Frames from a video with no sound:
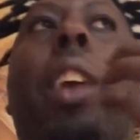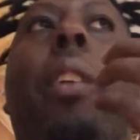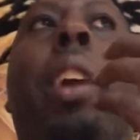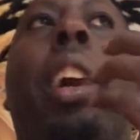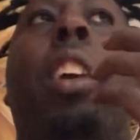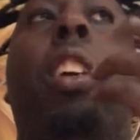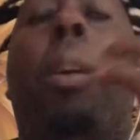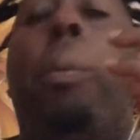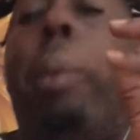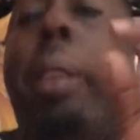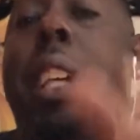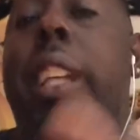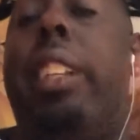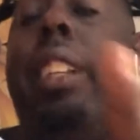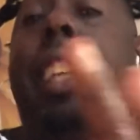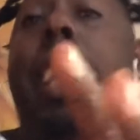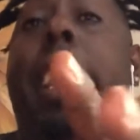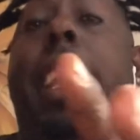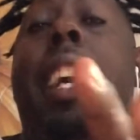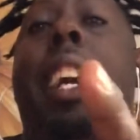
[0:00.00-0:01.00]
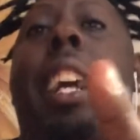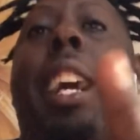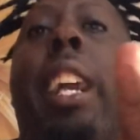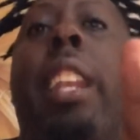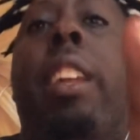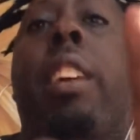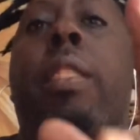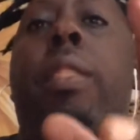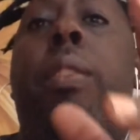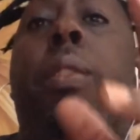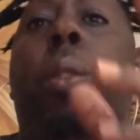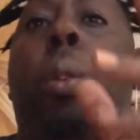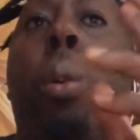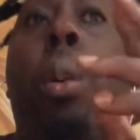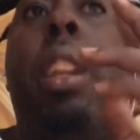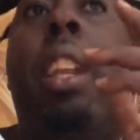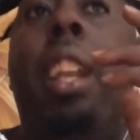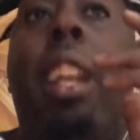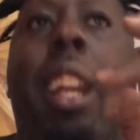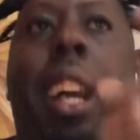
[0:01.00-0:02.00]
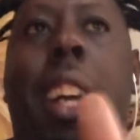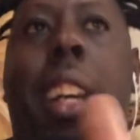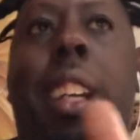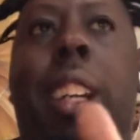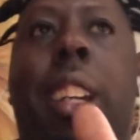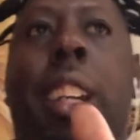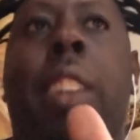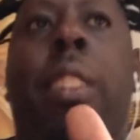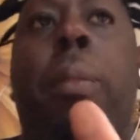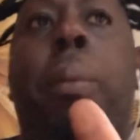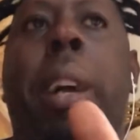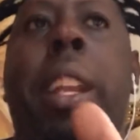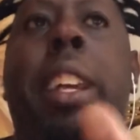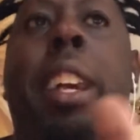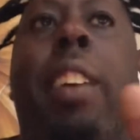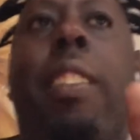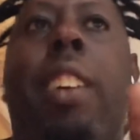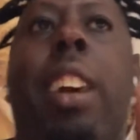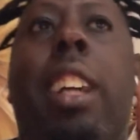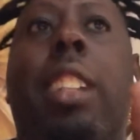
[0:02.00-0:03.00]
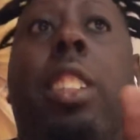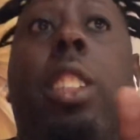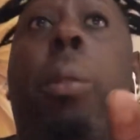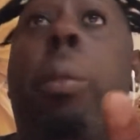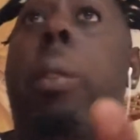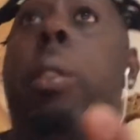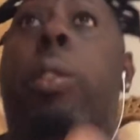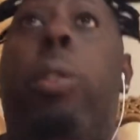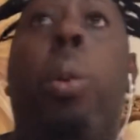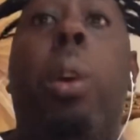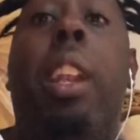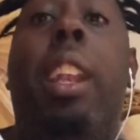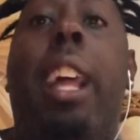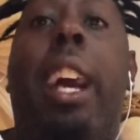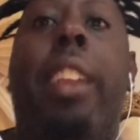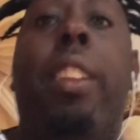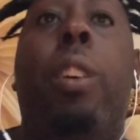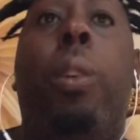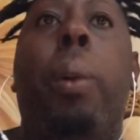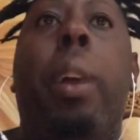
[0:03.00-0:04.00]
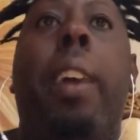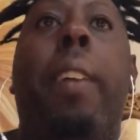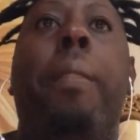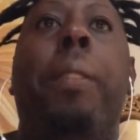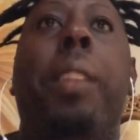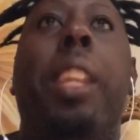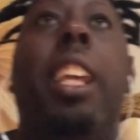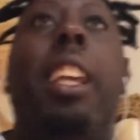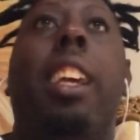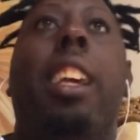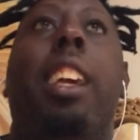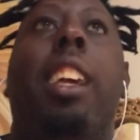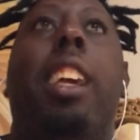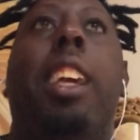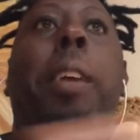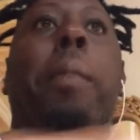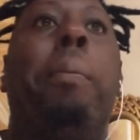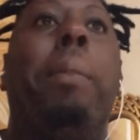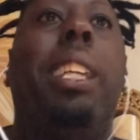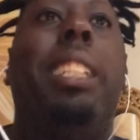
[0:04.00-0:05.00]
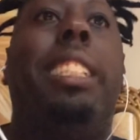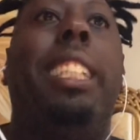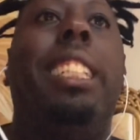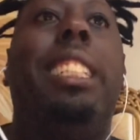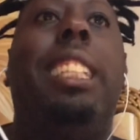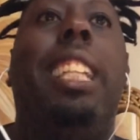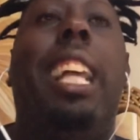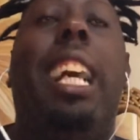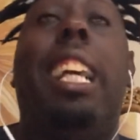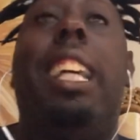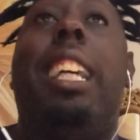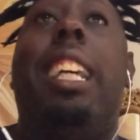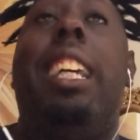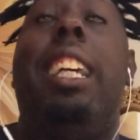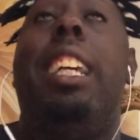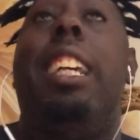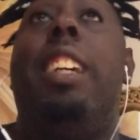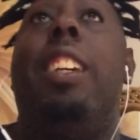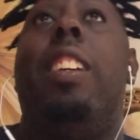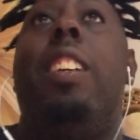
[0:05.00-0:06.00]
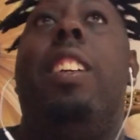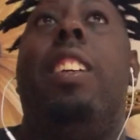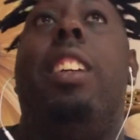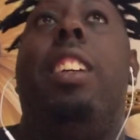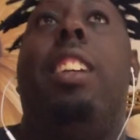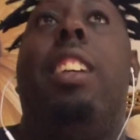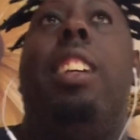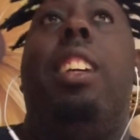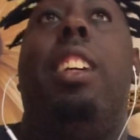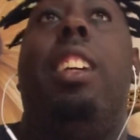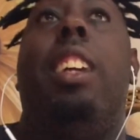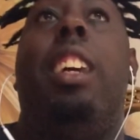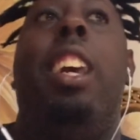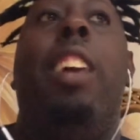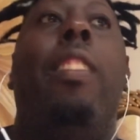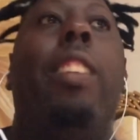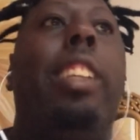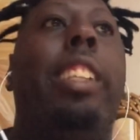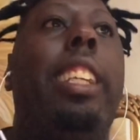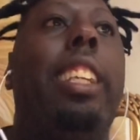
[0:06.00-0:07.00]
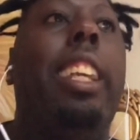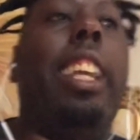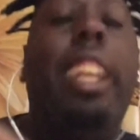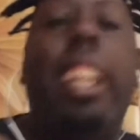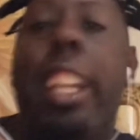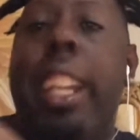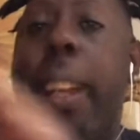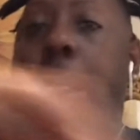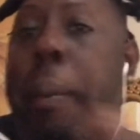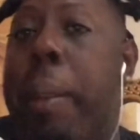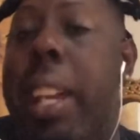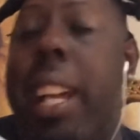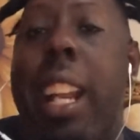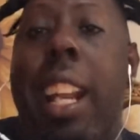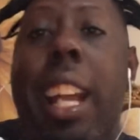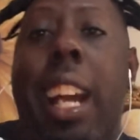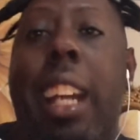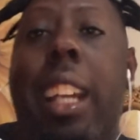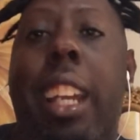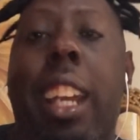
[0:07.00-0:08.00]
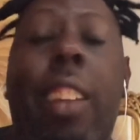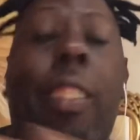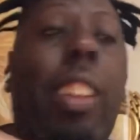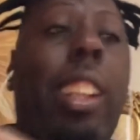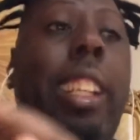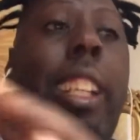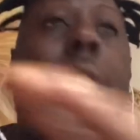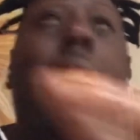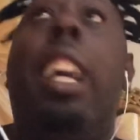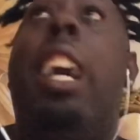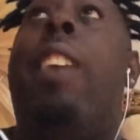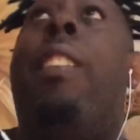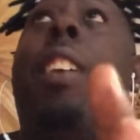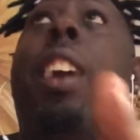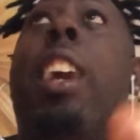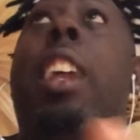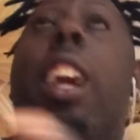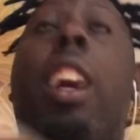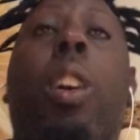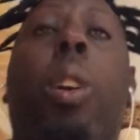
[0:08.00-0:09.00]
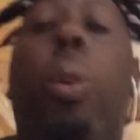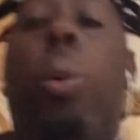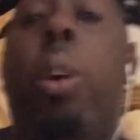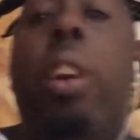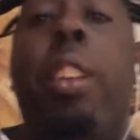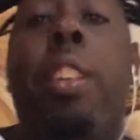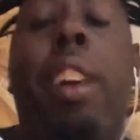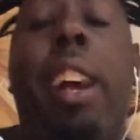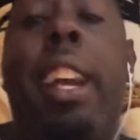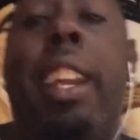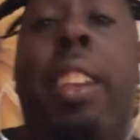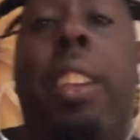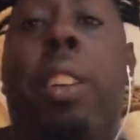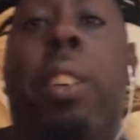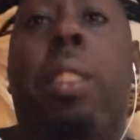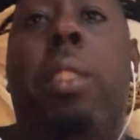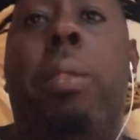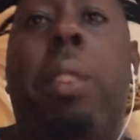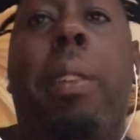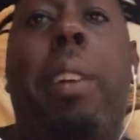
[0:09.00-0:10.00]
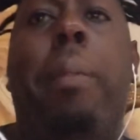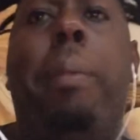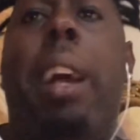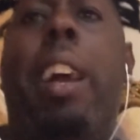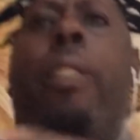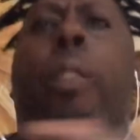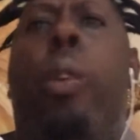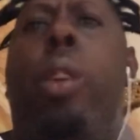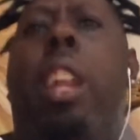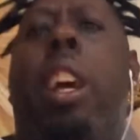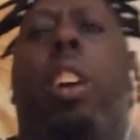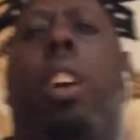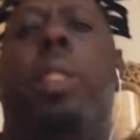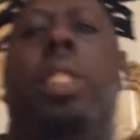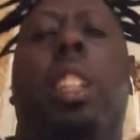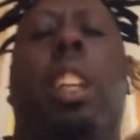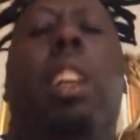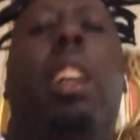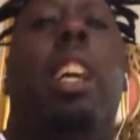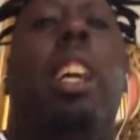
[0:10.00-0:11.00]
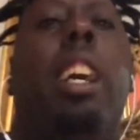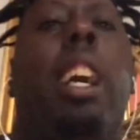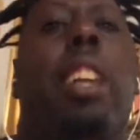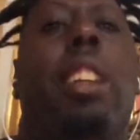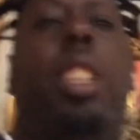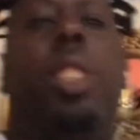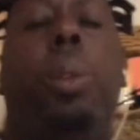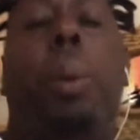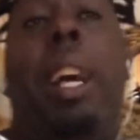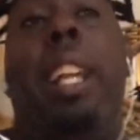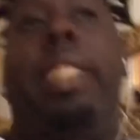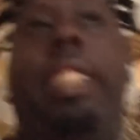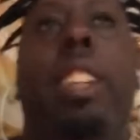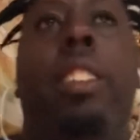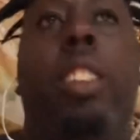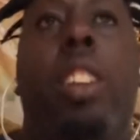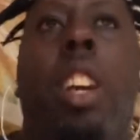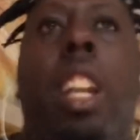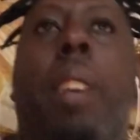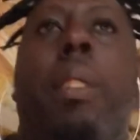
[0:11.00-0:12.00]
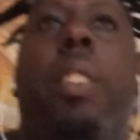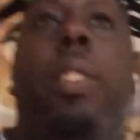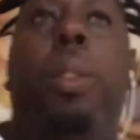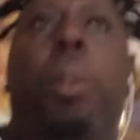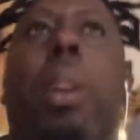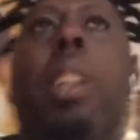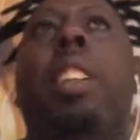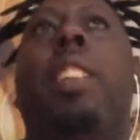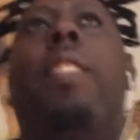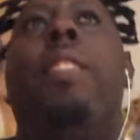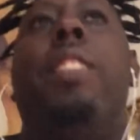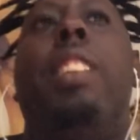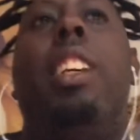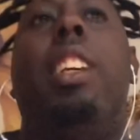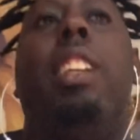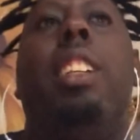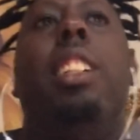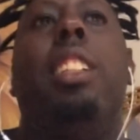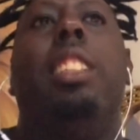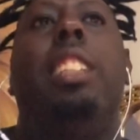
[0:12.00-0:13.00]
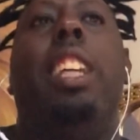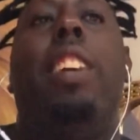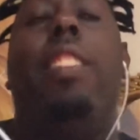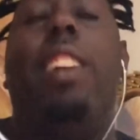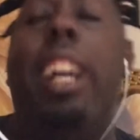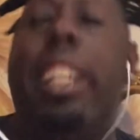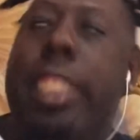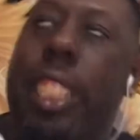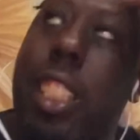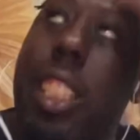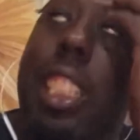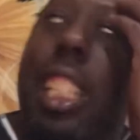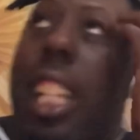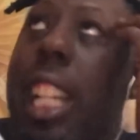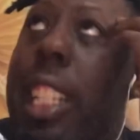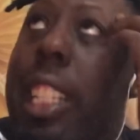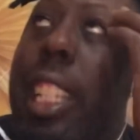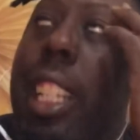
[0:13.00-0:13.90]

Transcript: a couple are together and then phone lock. Everybody have on, some people phone lock down where a message lock, everything, email lock, everything have on a code right now. My phone lock up, so that's one thing, going on my phone. See, if you just not think